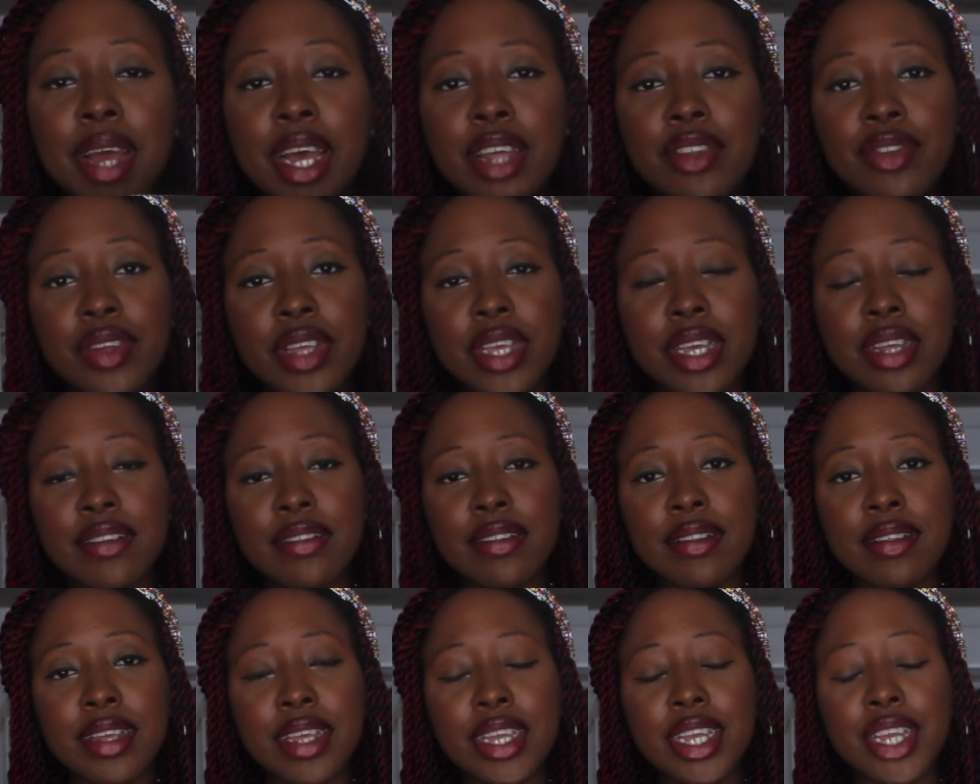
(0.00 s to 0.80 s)
As you can
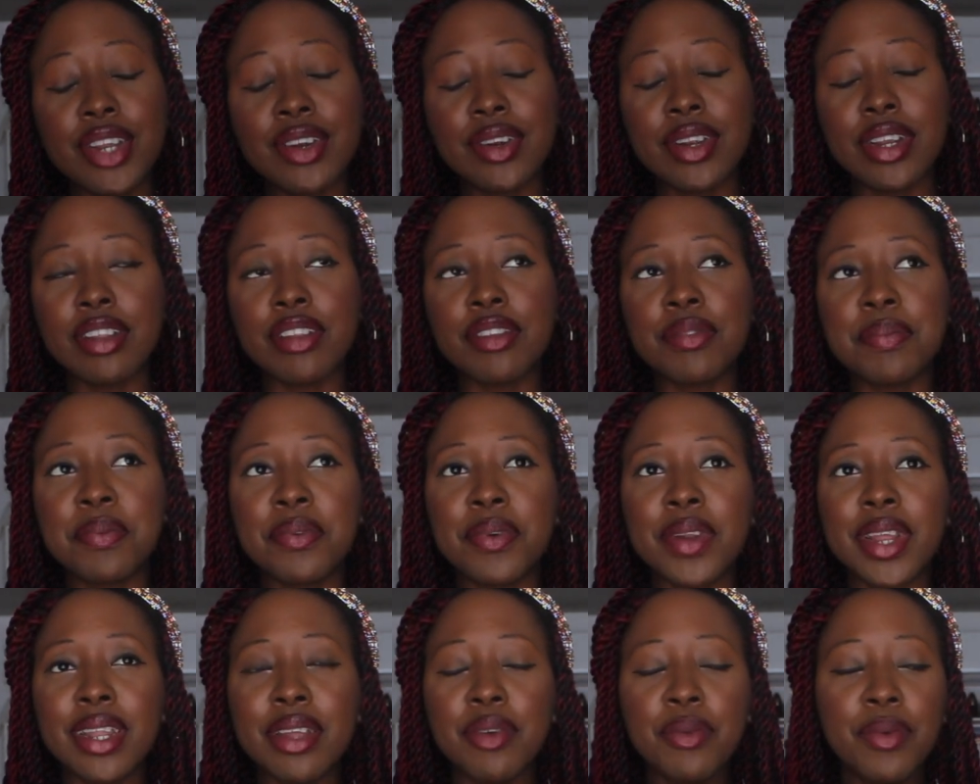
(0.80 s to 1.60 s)
see here, it's
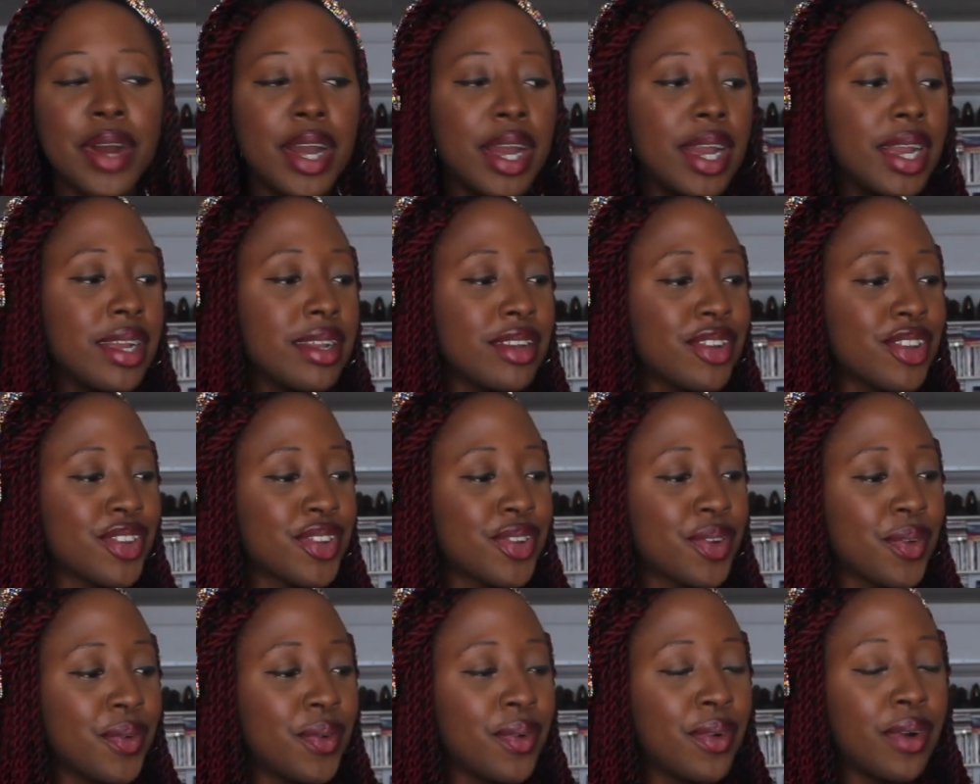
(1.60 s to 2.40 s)
pretty white,
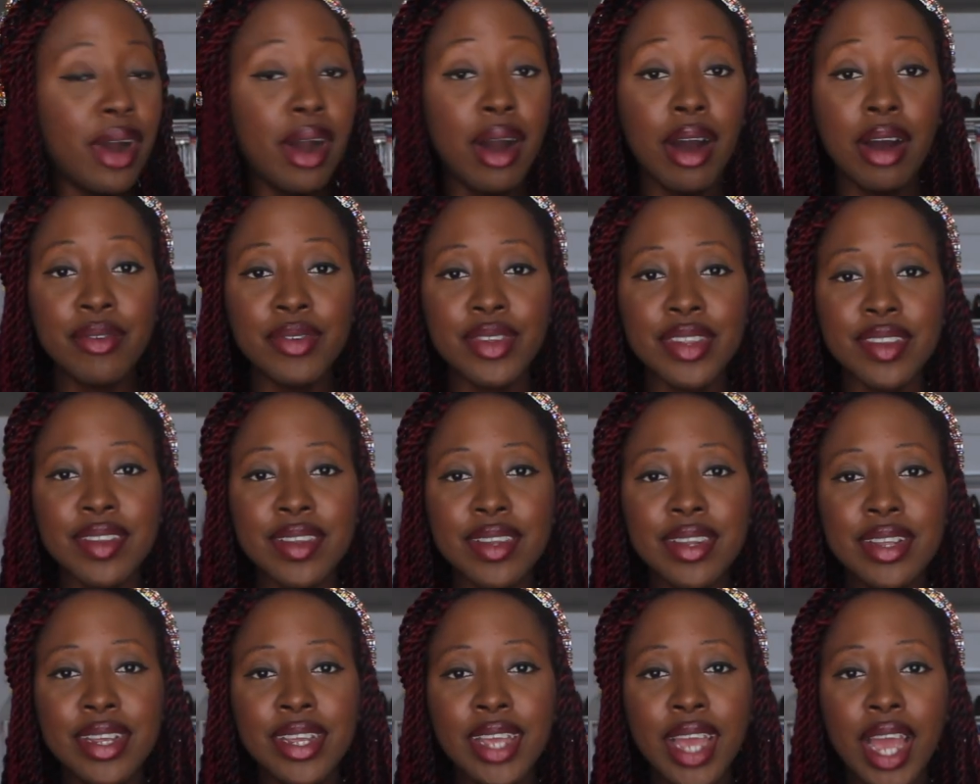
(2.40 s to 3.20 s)
so
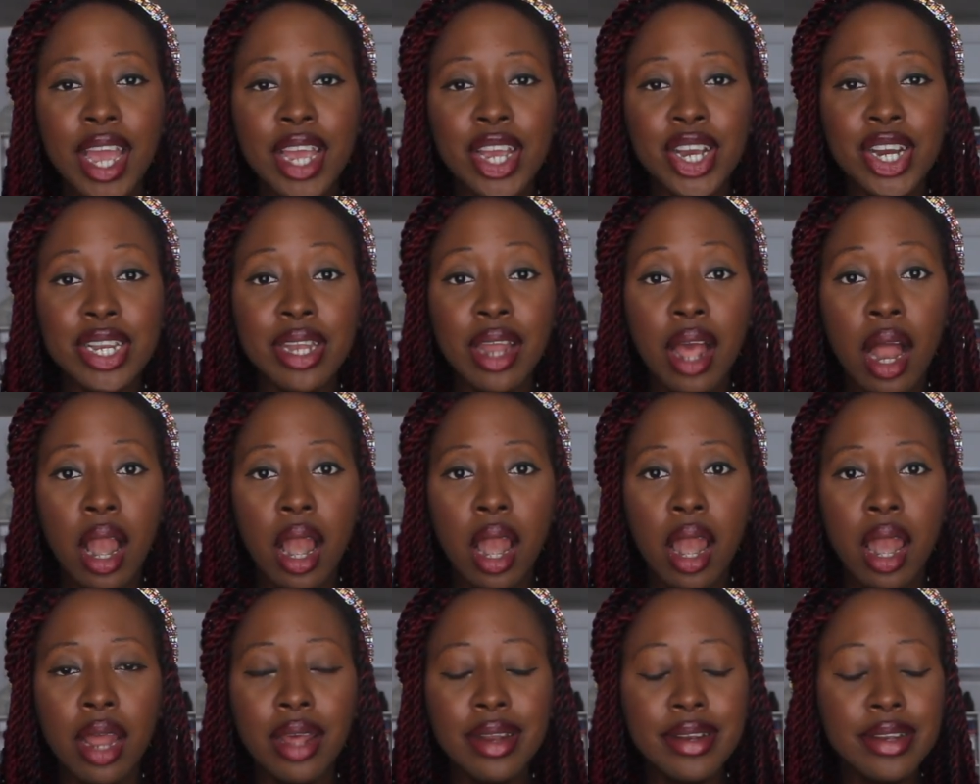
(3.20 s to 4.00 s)
obviously I got
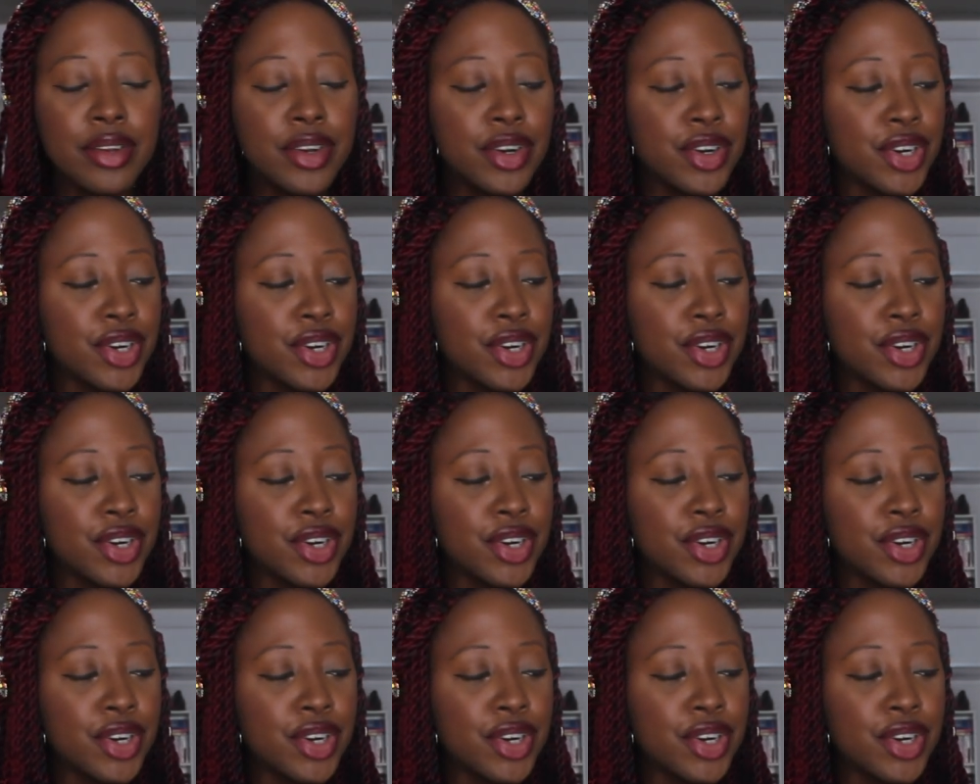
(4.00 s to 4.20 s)
a lot